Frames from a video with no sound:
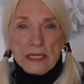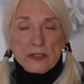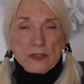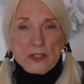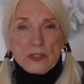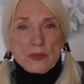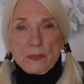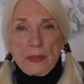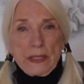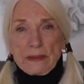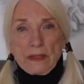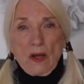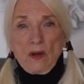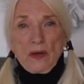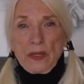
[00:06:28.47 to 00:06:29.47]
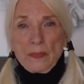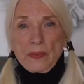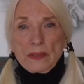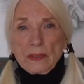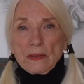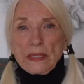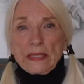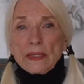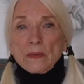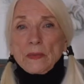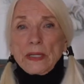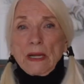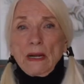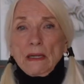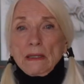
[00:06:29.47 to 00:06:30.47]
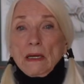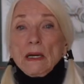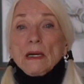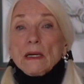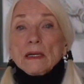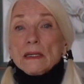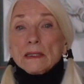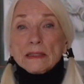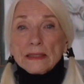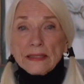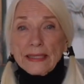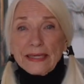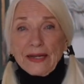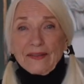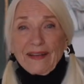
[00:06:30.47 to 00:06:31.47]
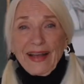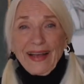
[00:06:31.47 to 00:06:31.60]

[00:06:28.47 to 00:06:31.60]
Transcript: just being the hoi polloi that we all are. You know?